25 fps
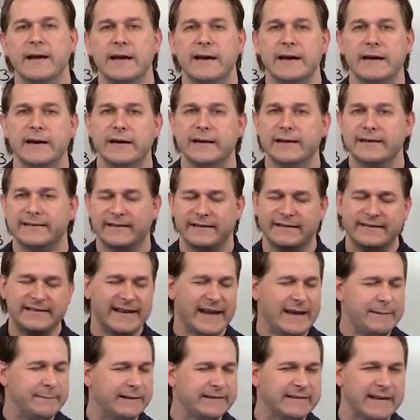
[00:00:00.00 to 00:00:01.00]
Uh, it's the
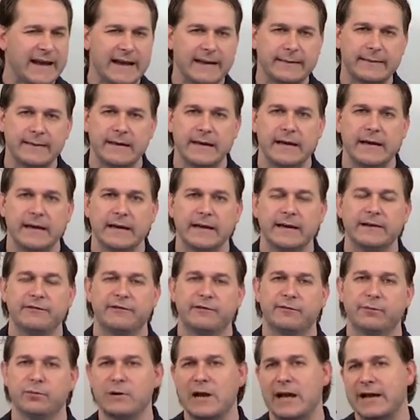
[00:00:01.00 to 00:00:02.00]
same exact thing, it's
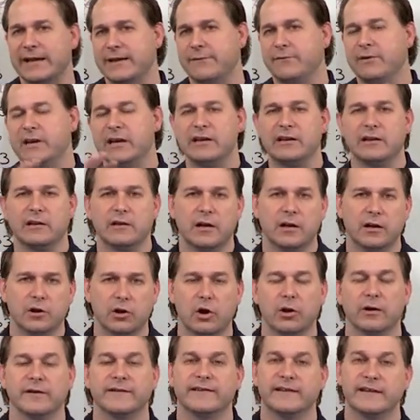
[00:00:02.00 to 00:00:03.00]
just we're not giving a, a,
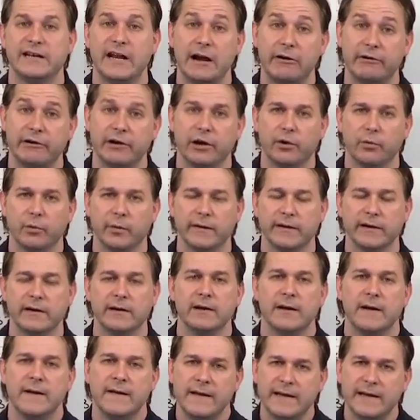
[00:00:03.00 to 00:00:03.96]
long scenario with it.